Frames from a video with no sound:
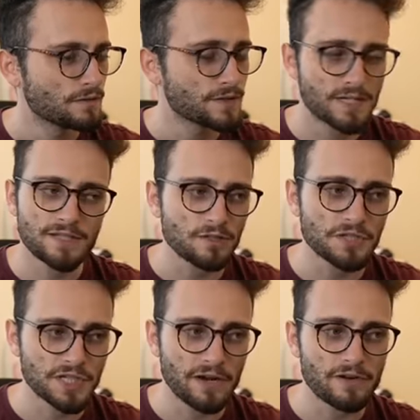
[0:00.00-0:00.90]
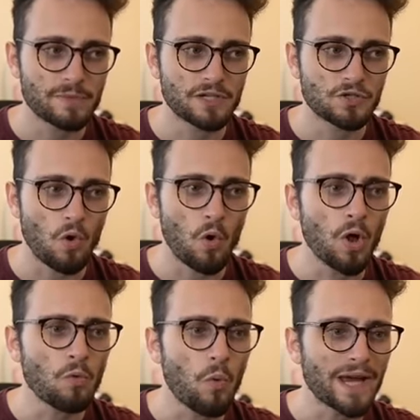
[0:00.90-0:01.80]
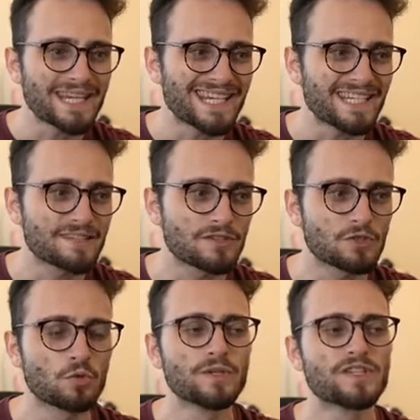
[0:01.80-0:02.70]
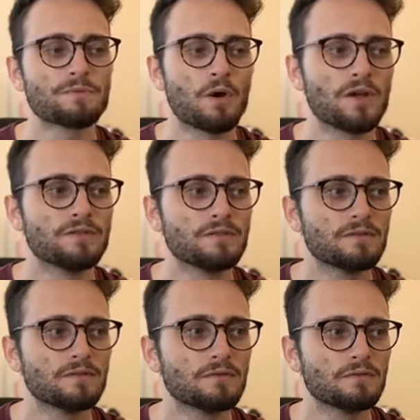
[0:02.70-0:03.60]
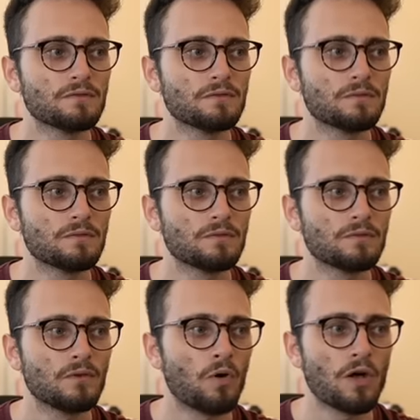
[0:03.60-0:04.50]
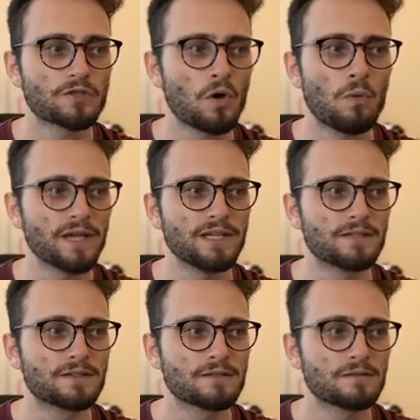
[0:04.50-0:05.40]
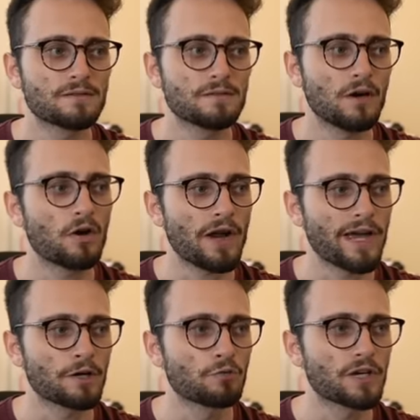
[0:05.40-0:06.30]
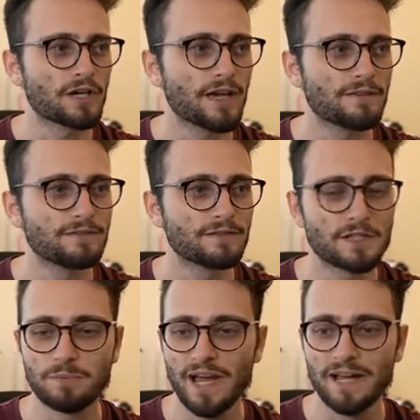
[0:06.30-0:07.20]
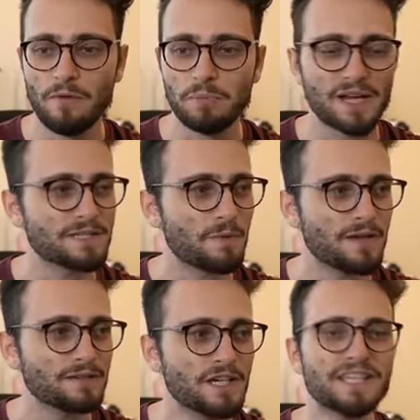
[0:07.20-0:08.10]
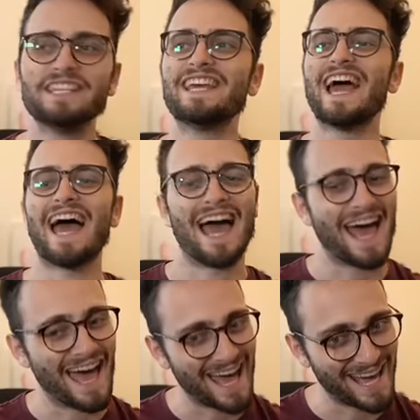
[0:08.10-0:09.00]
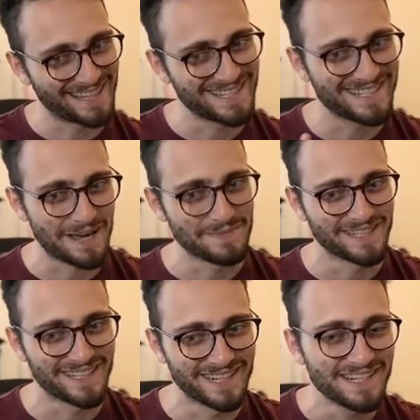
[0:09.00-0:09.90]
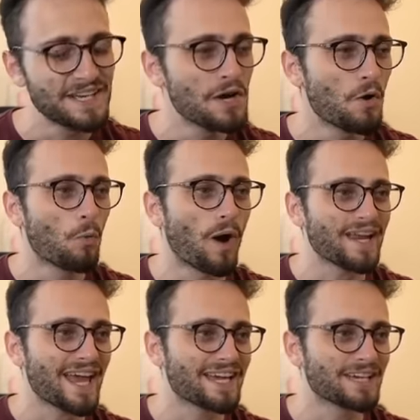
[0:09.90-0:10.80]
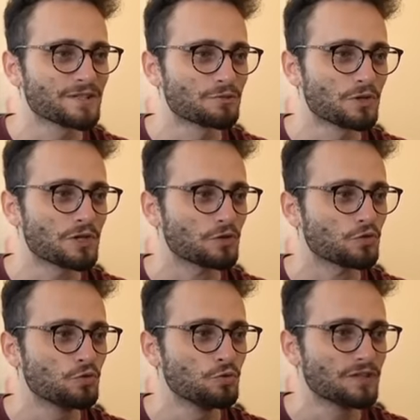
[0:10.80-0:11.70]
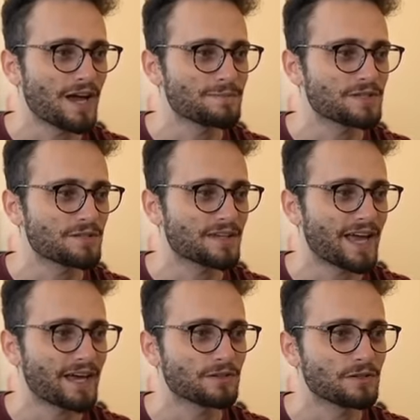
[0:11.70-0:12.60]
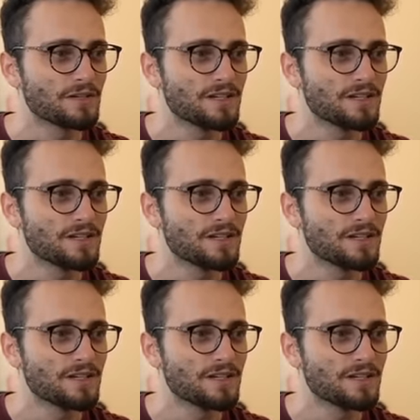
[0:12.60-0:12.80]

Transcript: This is still scary because all white needs is to win this pawn. Oh, that's all white needs. Or hang a rook again. Does black have a blind spot? Yeah, this time they did it. White hanging the rook two times to the diagonal.